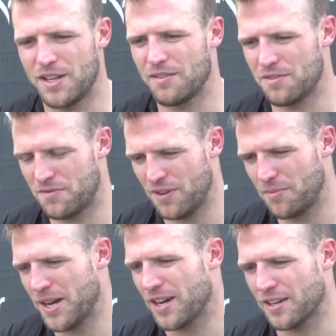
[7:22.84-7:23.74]
given
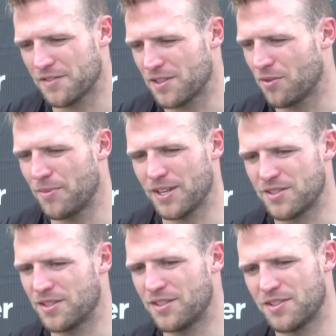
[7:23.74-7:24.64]
feedback if someone
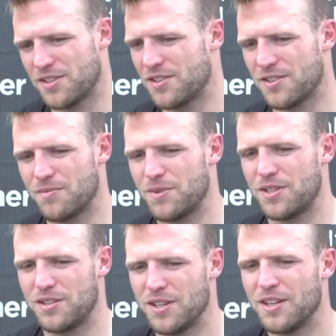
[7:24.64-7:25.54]
makes a good decision.
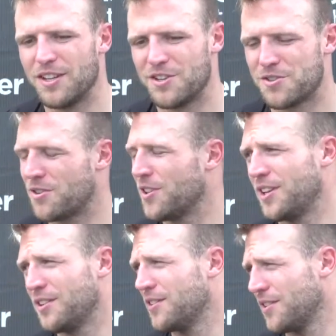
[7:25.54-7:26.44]
We
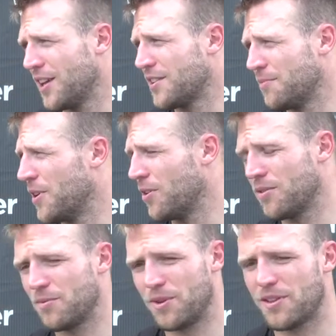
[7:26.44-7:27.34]
certainly let them
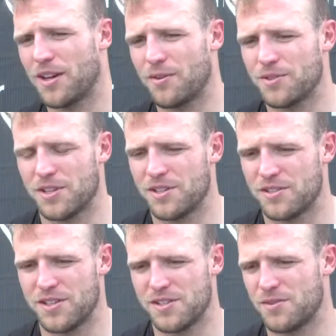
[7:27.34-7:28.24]
know that we thought it was a good
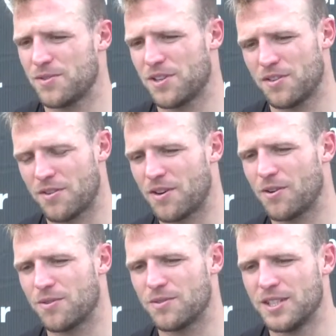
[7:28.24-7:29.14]
decision, it was a good
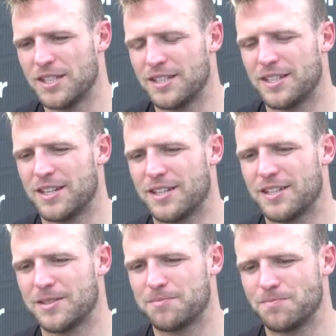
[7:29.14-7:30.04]
throw.
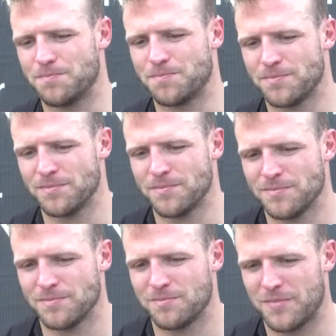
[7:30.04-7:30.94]
Um,
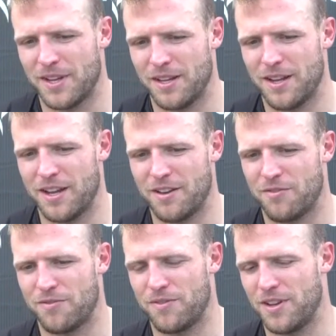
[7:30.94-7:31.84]
and
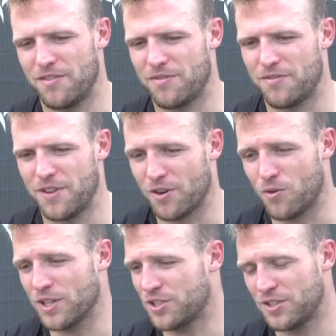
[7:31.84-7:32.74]
if if there
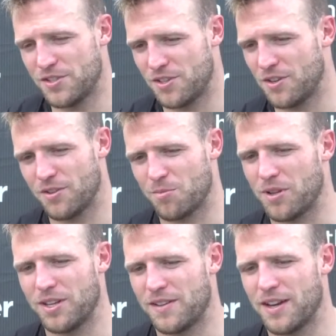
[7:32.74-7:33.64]
are questions, you know, there are
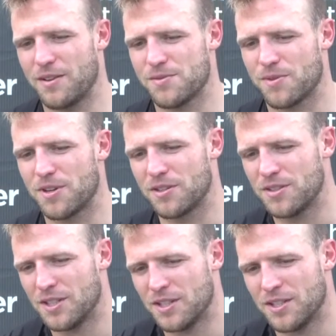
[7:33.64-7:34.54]
plenty of times where,